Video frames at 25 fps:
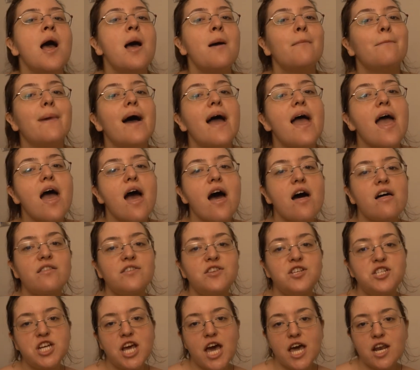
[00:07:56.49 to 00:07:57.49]
My health
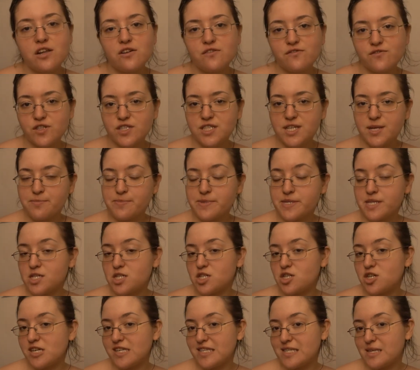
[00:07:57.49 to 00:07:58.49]
channel for tips and
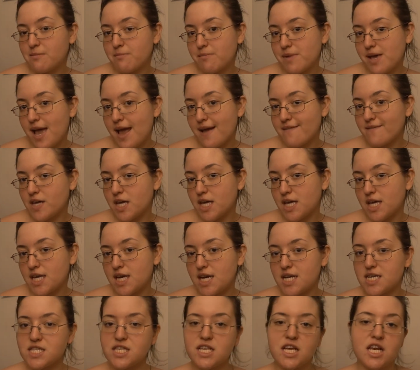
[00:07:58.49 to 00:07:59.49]
tricks on being vegan
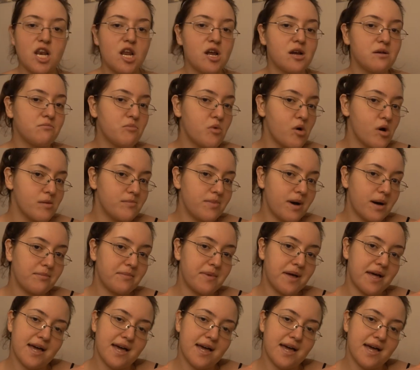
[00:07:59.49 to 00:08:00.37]
and to learn more about my